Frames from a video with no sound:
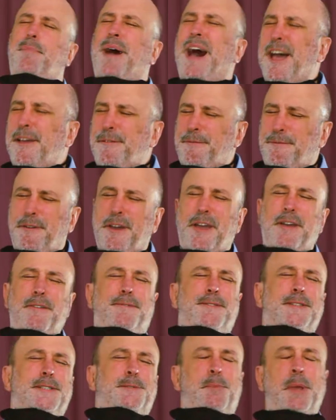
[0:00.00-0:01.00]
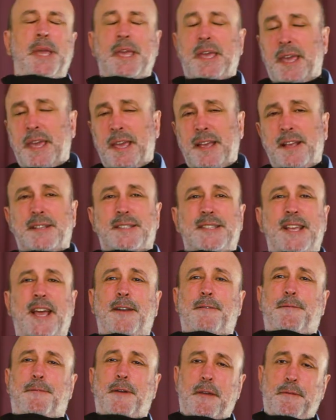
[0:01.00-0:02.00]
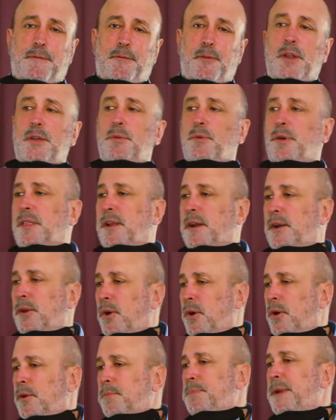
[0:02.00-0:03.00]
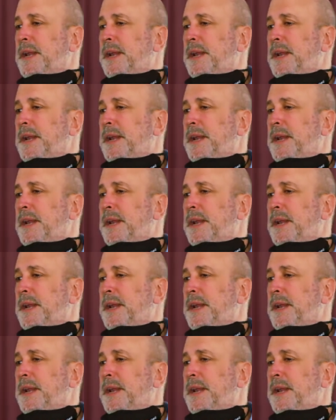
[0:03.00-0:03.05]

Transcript: by faith, speaking, stand faithfully with the Lord,